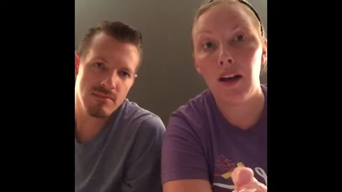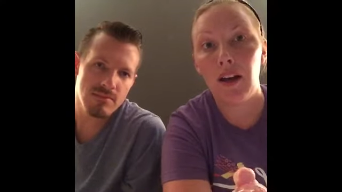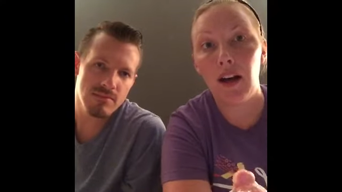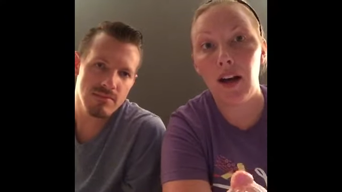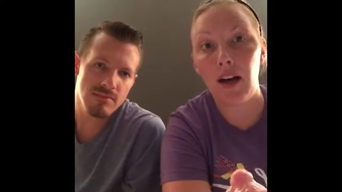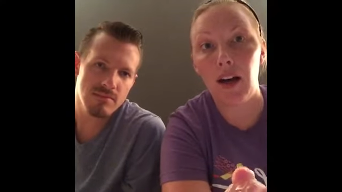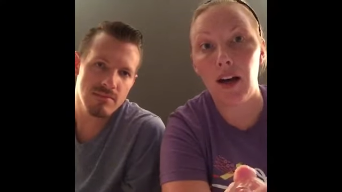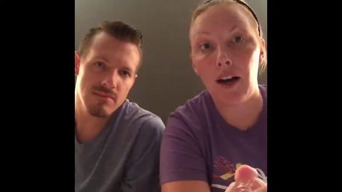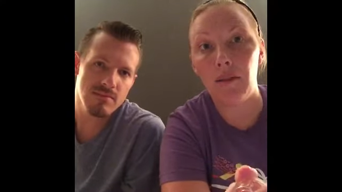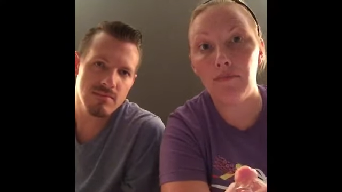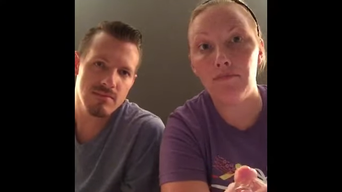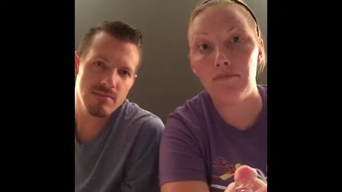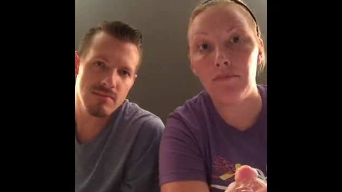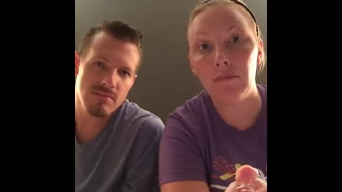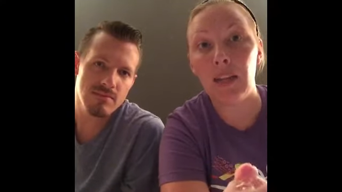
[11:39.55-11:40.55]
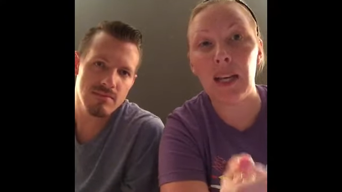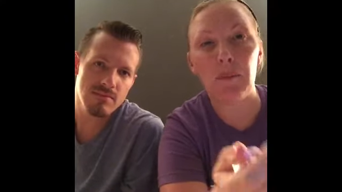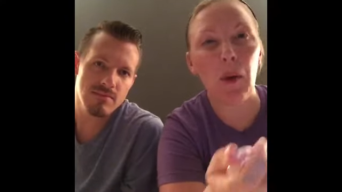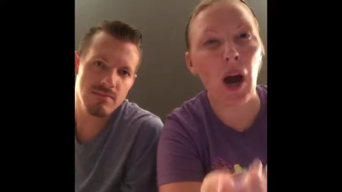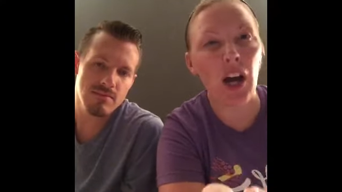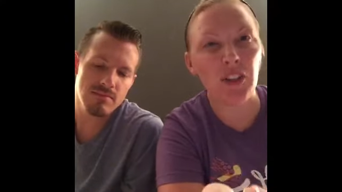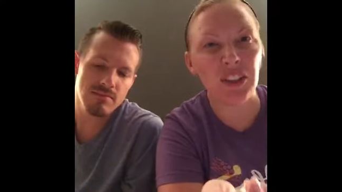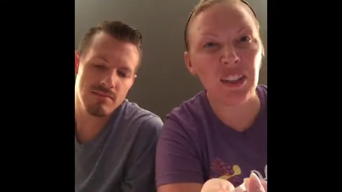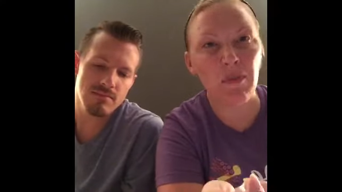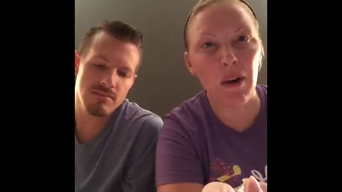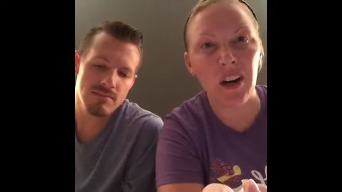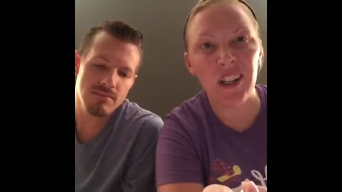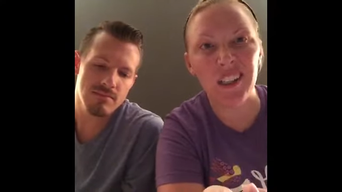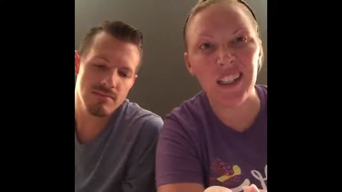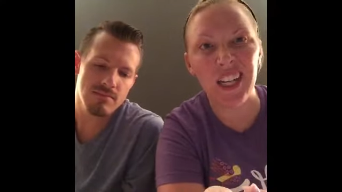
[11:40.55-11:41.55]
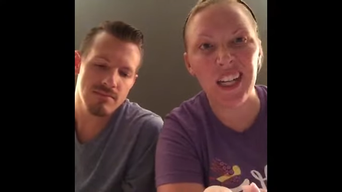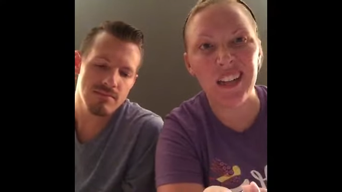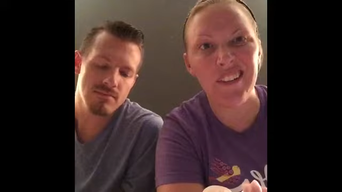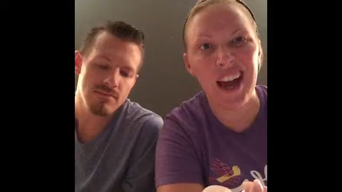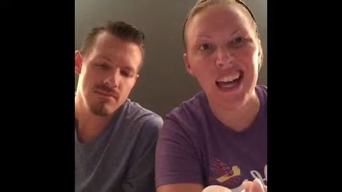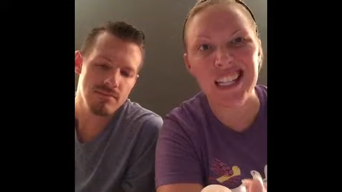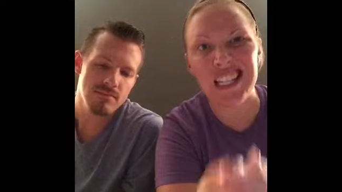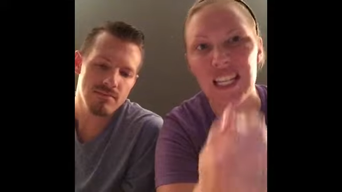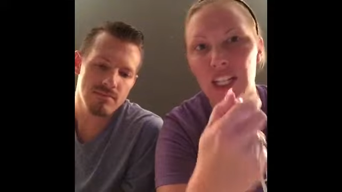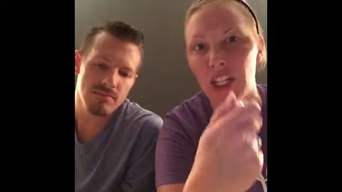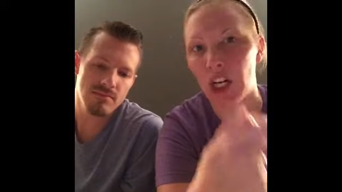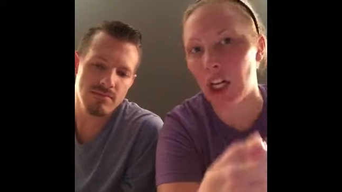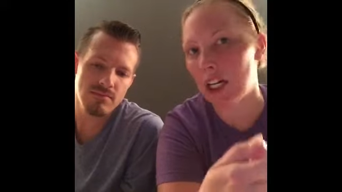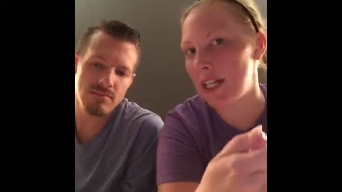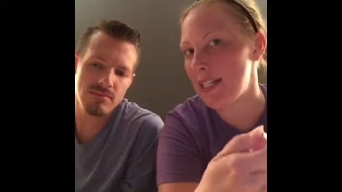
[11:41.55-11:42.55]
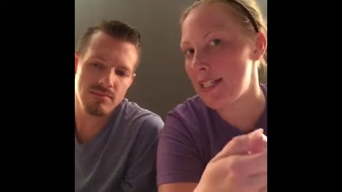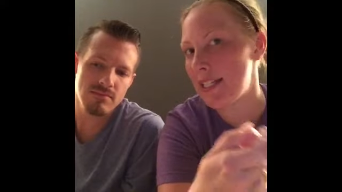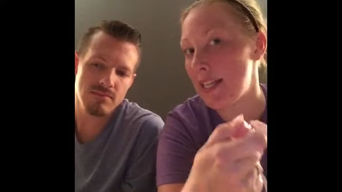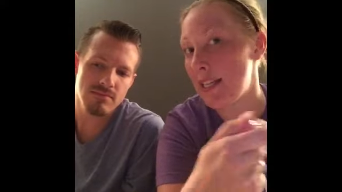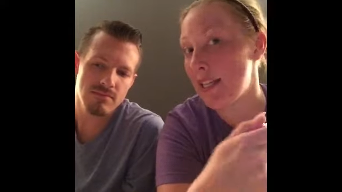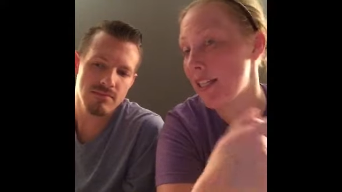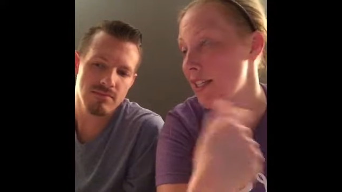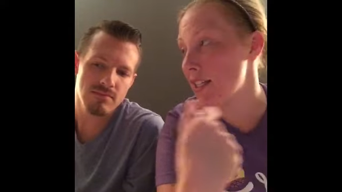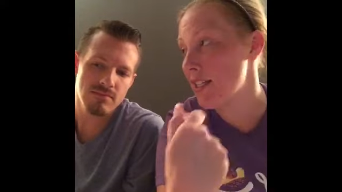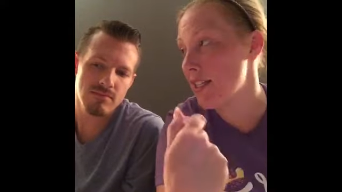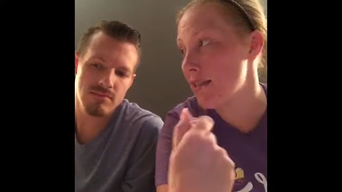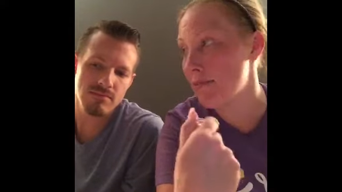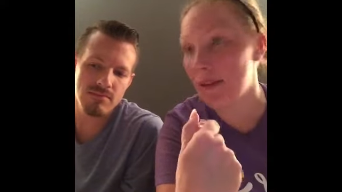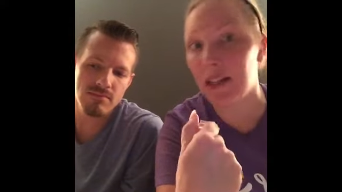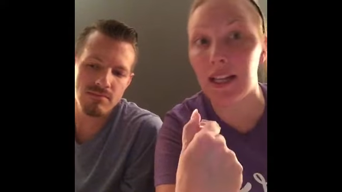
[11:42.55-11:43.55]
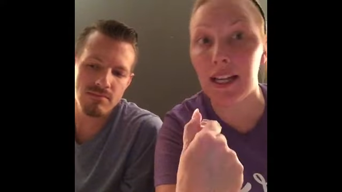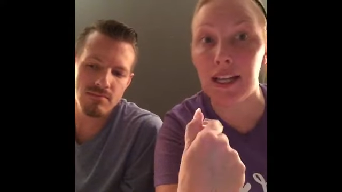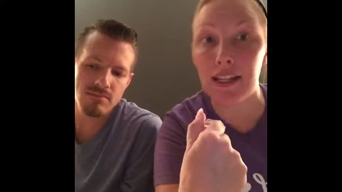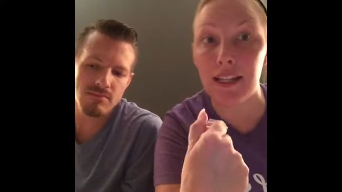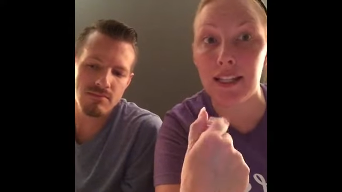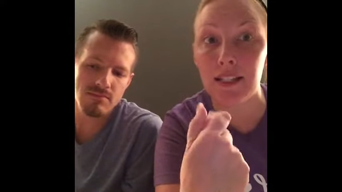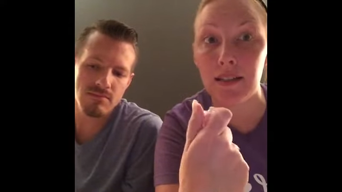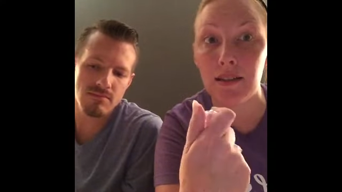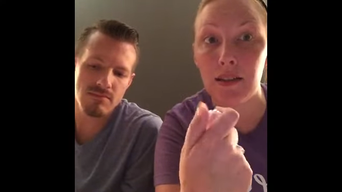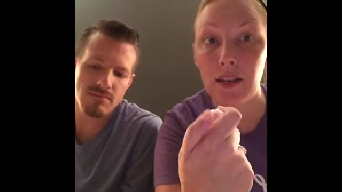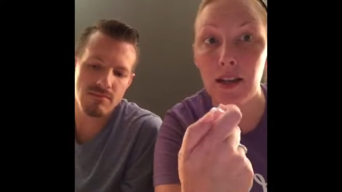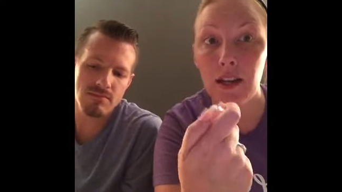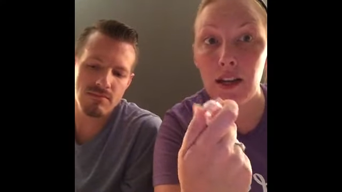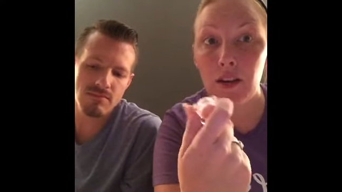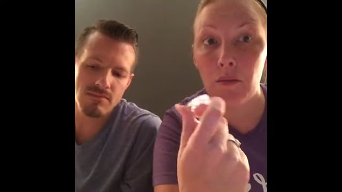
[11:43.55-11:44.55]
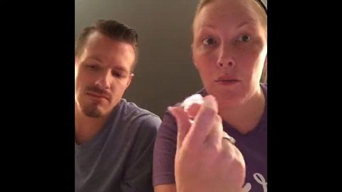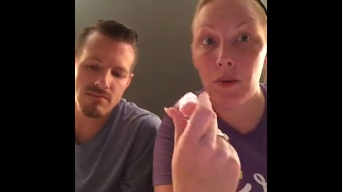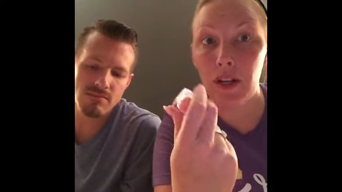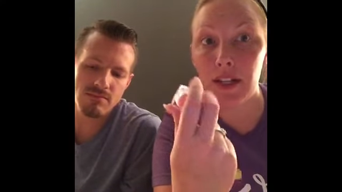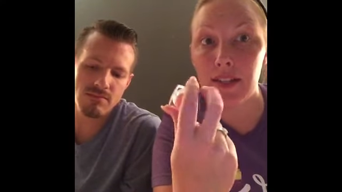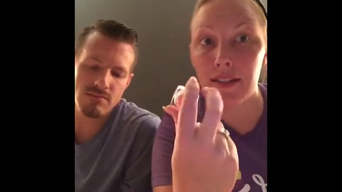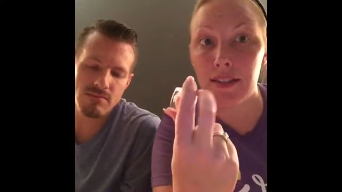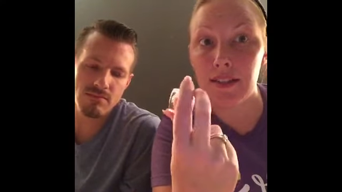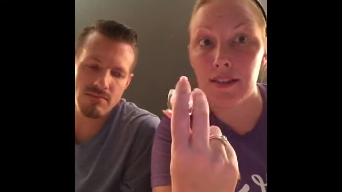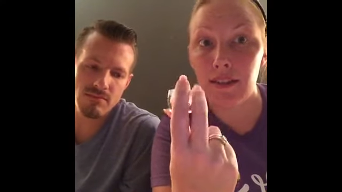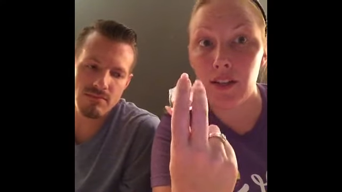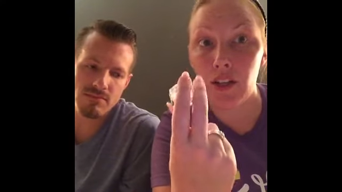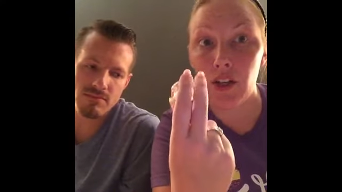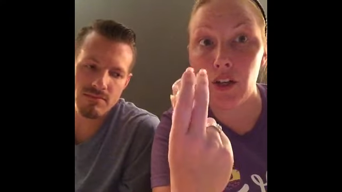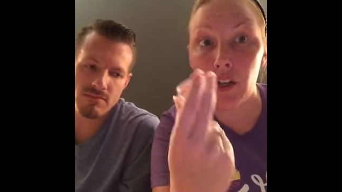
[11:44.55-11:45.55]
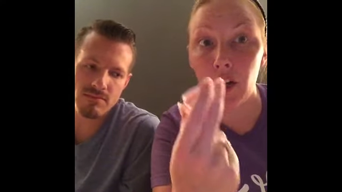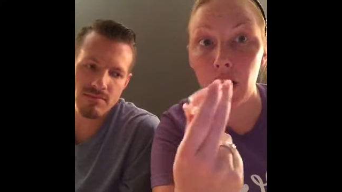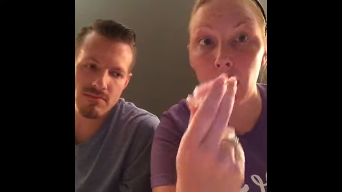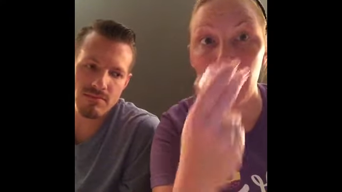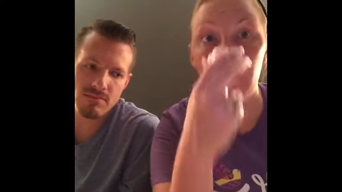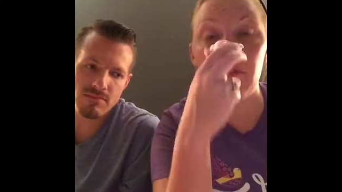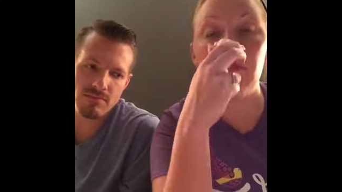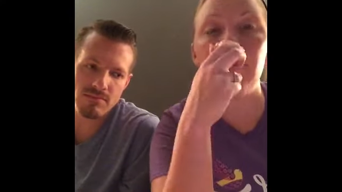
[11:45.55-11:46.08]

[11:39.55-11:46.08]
Speaker 1: uh, like Pottery Barn kind of has this currant scent. It doesn't smell like this, but it's good enough.